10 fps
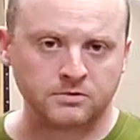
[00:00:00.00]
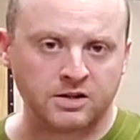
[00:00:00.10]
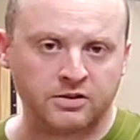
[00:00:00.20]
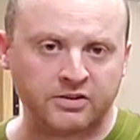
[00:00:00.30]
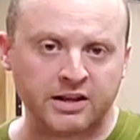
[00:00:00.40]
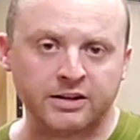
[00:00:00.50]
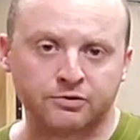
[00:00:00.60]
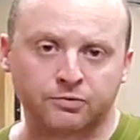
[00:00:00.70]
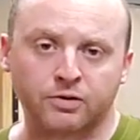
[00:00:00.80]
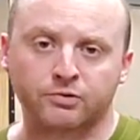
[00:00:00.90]
this hand here's the
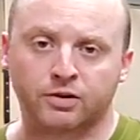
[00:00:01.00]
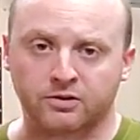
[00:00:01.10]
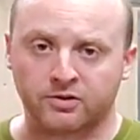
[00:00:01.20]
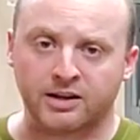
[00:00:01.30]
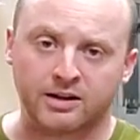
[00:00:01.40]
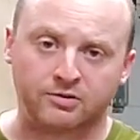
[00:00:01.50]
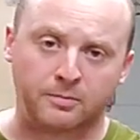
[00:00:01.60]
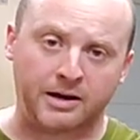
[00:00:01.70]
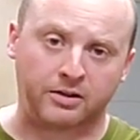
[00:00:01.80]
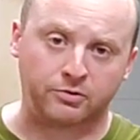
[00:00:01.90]
front of the truck, this hand here's the
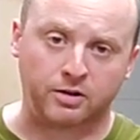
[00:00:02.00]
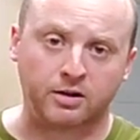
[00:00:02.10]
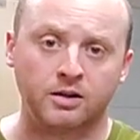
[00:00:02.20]
back of the truck.